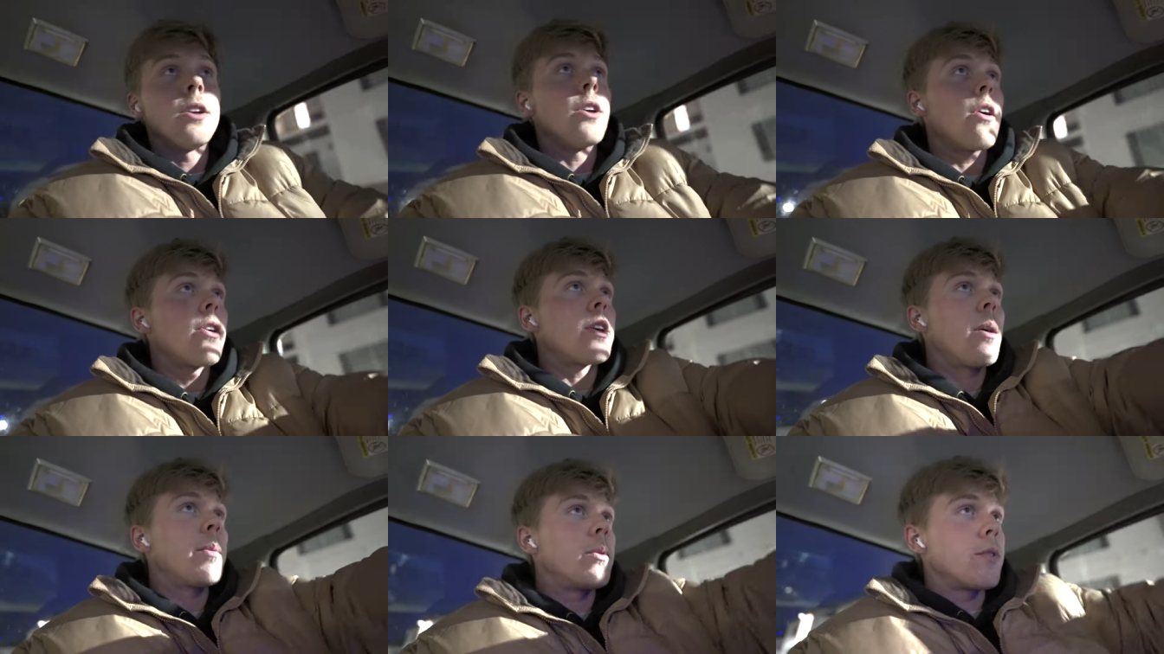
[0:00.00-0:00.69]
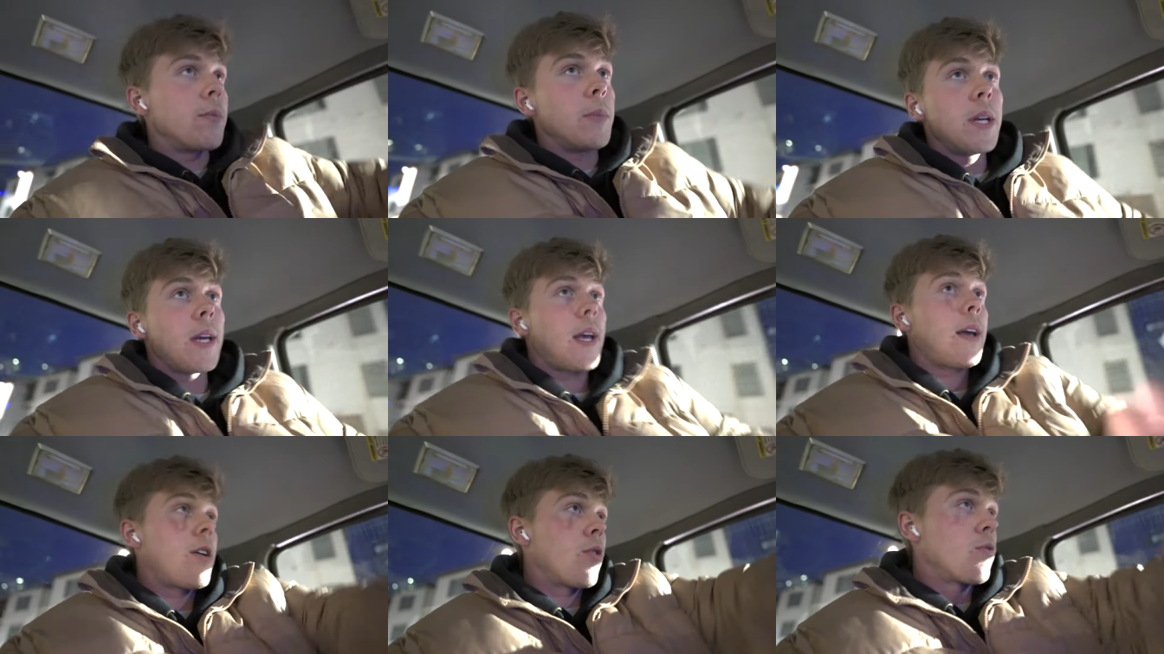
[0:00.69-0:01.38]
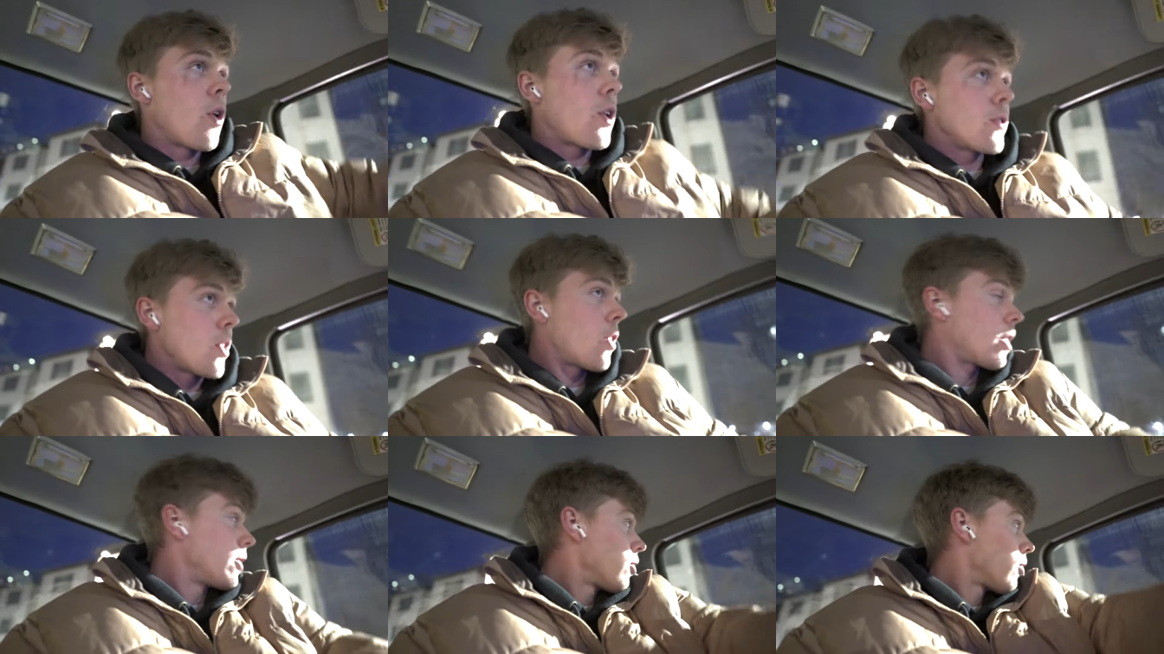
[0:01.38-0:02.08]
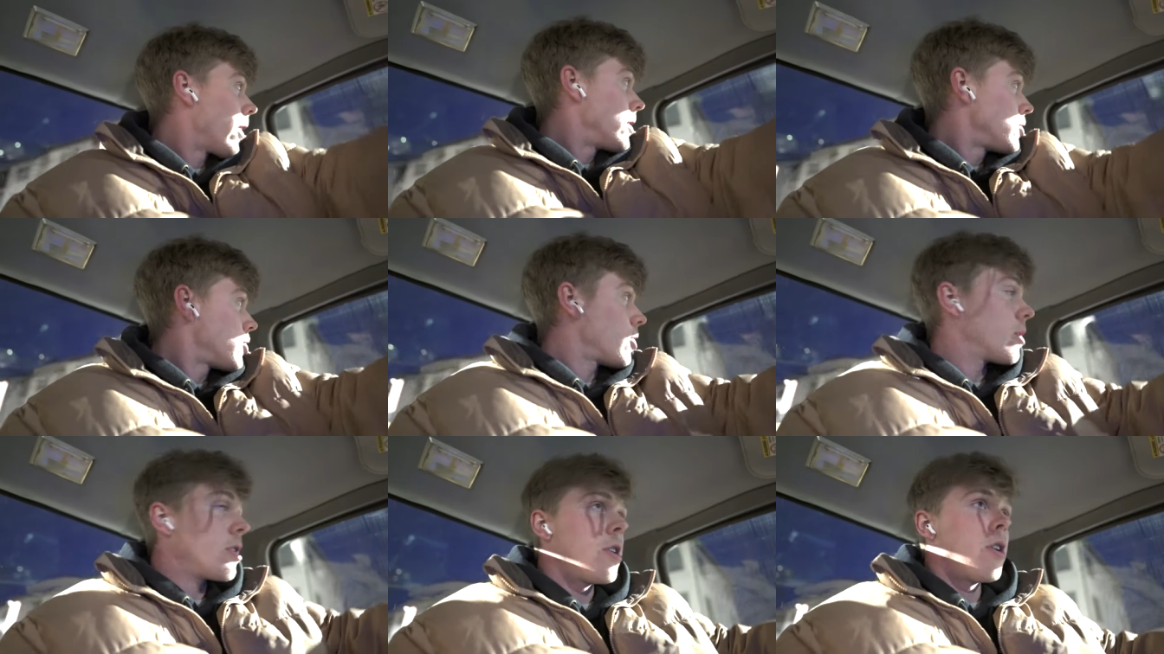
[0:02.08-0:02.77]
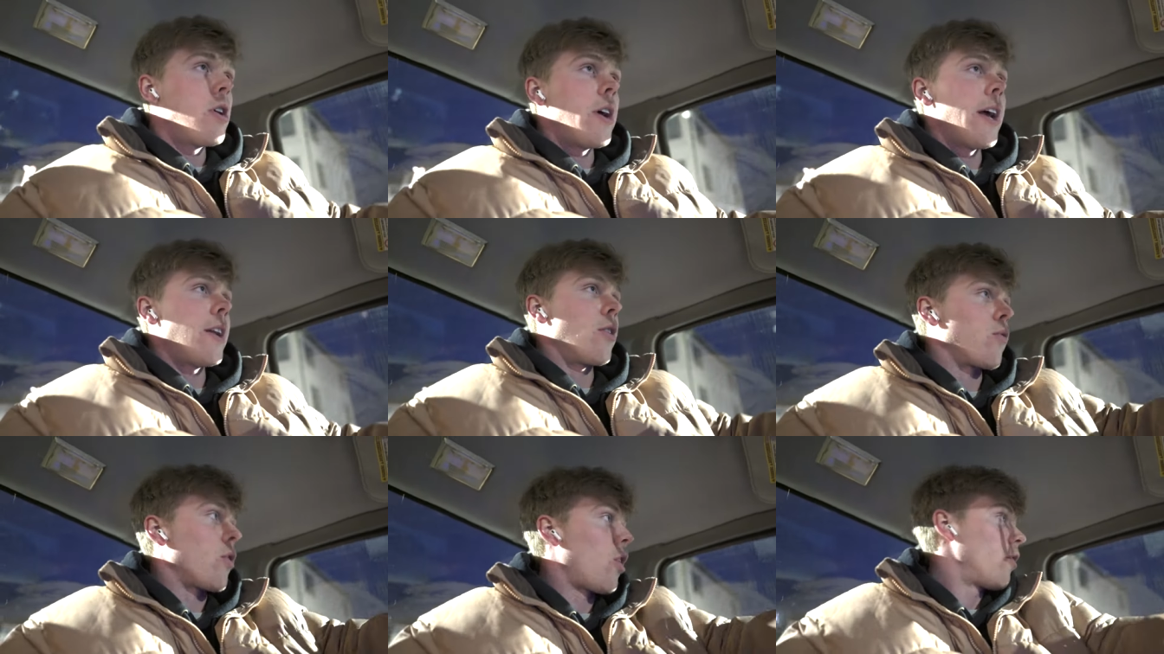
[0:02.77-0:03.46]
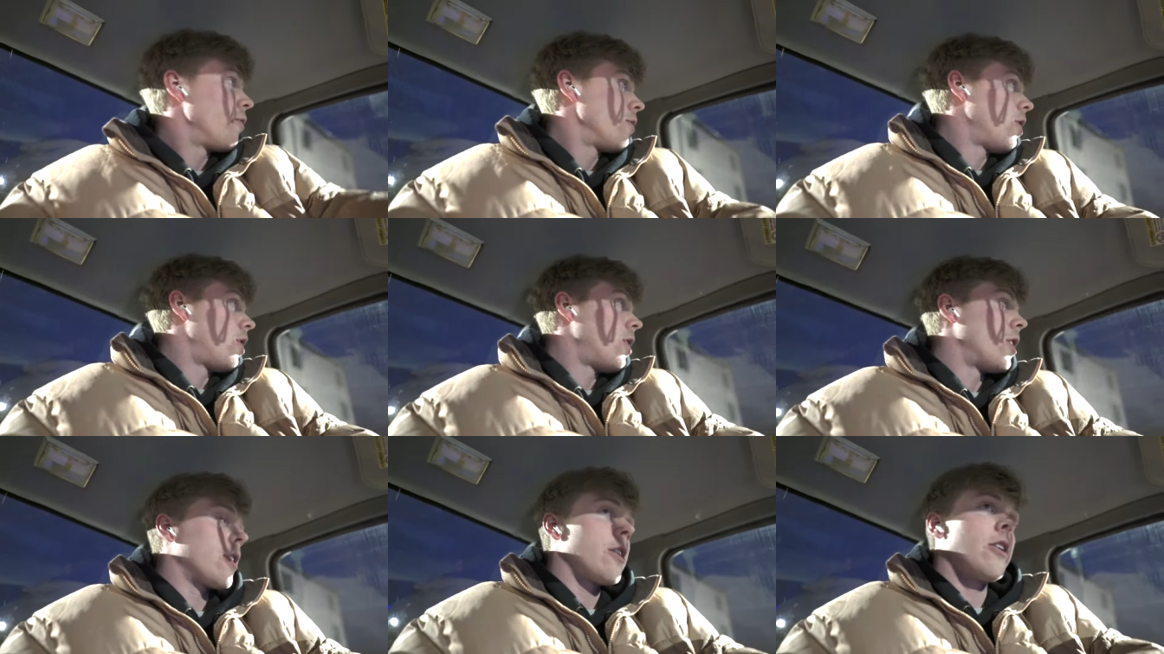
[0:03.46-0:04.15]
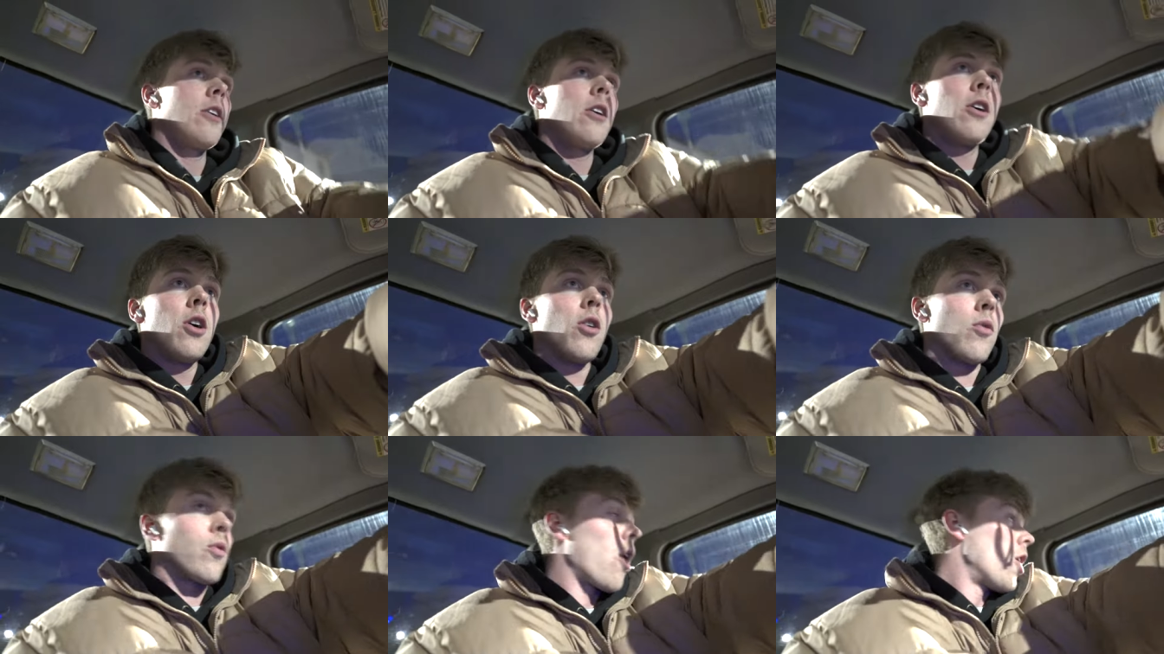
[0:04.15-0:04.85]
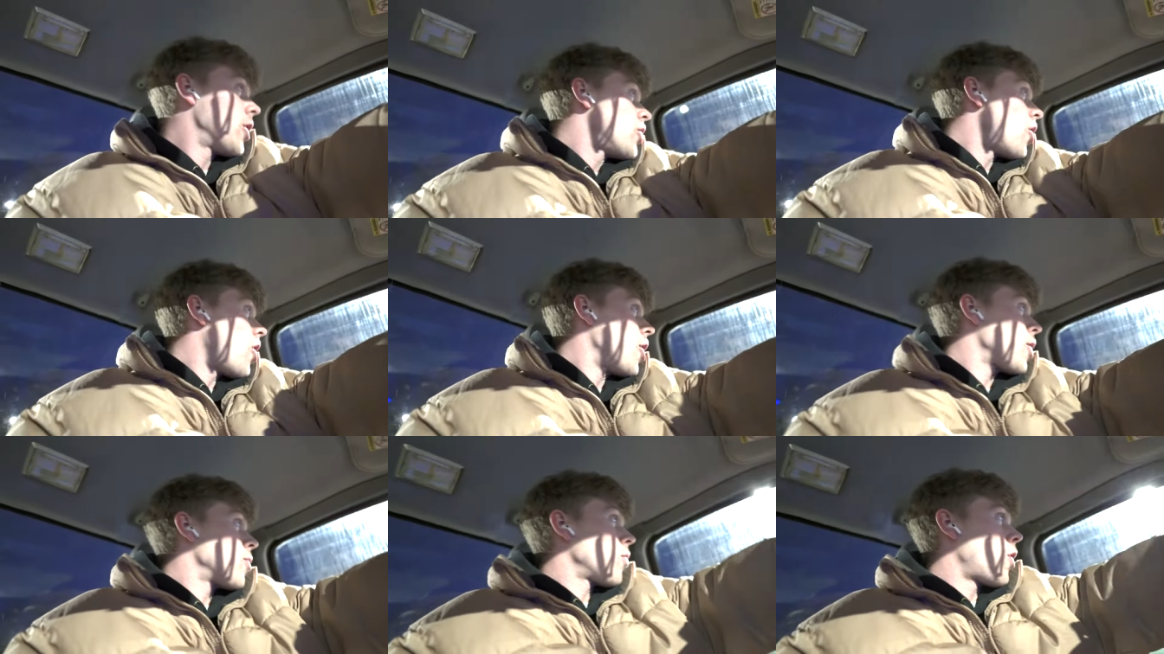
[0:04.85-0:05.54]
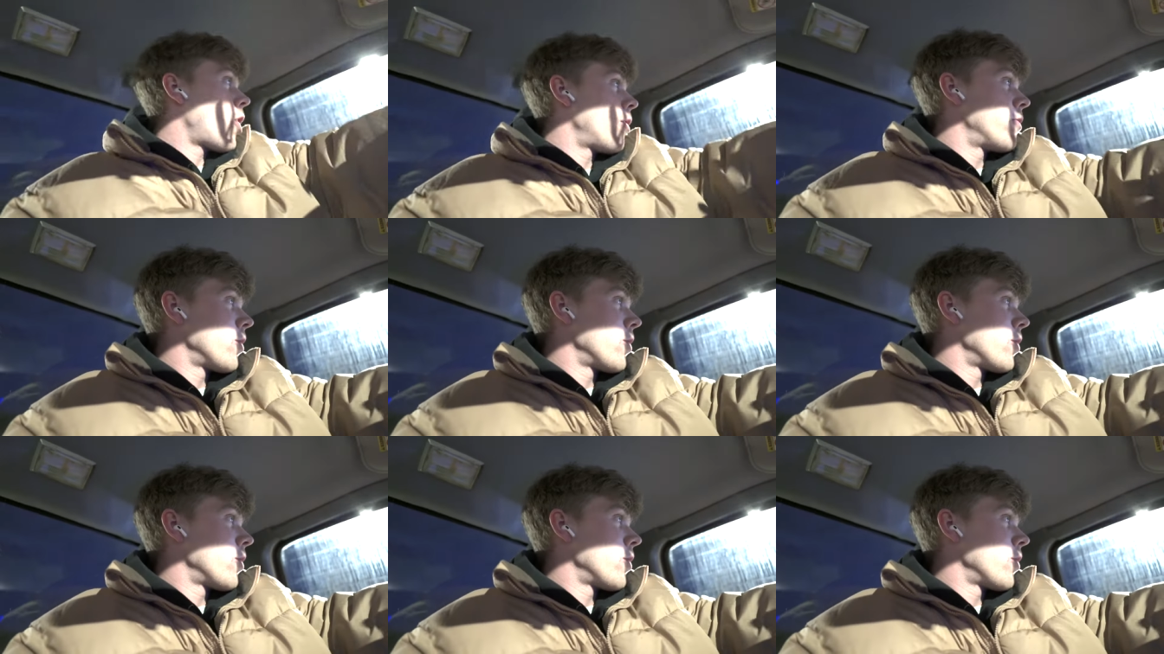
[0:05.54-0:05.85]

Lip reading: y'all are coming with me. Raw dog in the Ranger and a raw vlog. Raw dog, raw